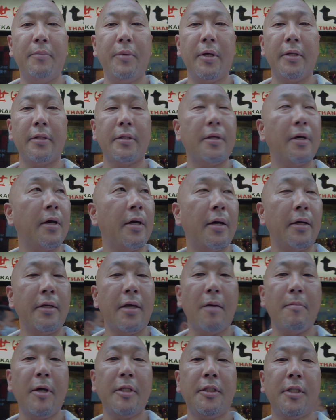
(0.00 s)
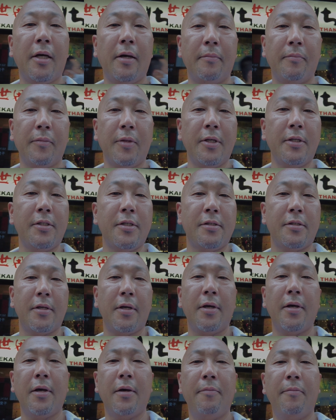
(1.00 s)
at Yamachan. This is
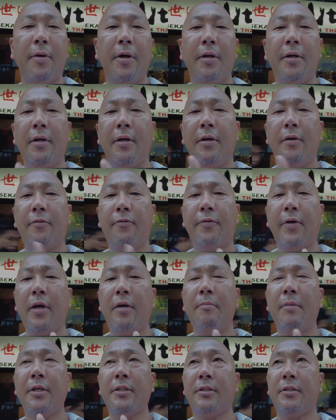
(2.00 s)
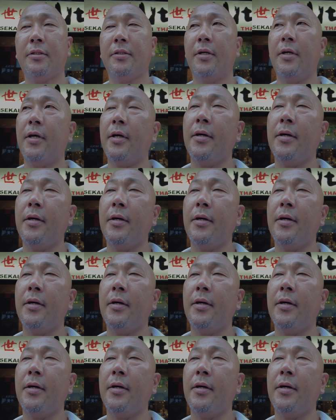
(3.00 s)
a very famous